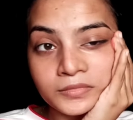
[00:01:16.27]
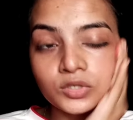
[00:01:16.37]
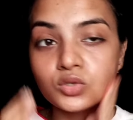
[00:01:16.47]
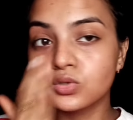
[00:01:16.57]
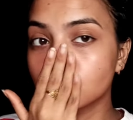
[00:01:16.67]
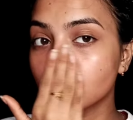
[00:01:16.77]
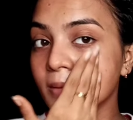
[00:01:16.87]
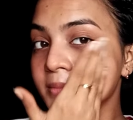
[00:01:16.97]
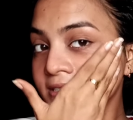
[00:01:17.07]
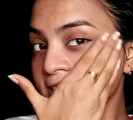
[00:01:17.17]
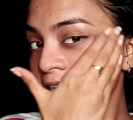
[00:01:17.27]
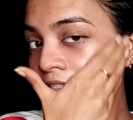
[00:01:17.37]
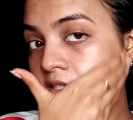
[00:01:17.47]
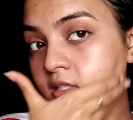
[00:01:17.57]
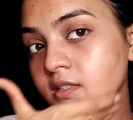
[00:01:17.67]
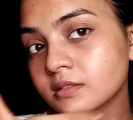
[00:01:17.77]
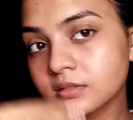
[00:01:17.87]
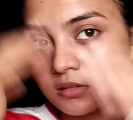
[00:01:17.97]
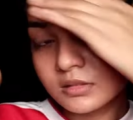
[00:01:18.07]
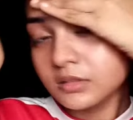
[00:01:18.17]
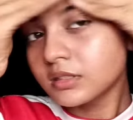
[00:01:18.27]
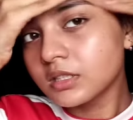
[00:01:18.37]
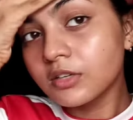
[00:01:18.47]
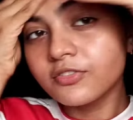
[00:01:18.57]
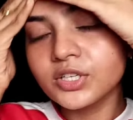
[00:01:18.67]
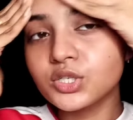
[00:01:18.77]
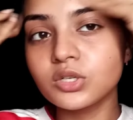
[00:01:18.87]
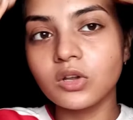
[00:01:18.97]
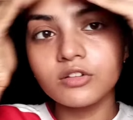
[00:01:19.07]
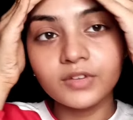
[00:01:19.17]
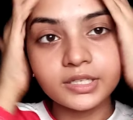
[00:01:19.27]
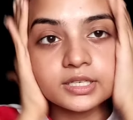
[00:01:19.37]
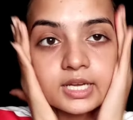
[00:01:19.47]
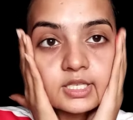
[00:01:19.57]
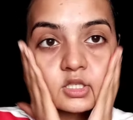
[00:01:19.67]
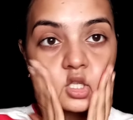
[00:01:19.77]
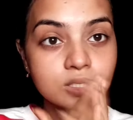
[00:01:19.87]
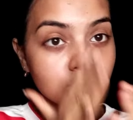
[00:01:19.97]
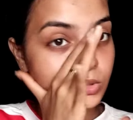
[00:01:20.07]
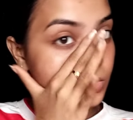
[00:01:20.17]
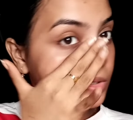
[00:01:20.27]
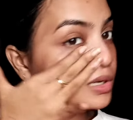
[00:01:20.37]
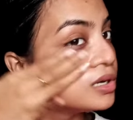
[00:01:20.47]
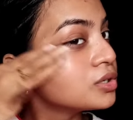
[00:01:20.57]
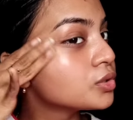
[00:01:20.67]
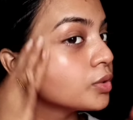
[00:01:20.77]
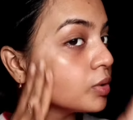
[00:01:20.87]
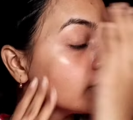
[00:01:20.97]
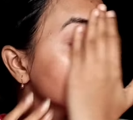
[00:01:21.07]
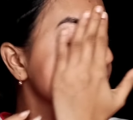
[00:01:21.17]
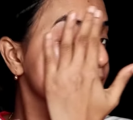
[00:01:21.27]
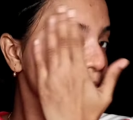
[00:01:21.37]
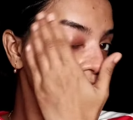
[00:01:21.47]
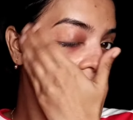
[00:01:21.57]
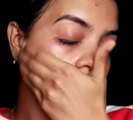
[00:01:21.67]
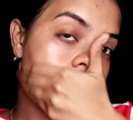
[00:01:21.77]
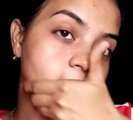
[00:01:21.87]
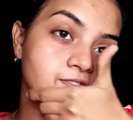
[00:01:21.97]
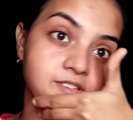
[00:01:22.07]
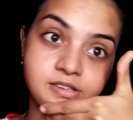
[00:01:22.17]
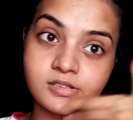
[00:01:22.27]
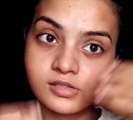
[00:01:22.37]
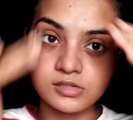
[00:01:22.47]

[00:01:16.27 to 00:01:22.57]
So I'm massaging the facial oil very nicely to let it absorb on my face.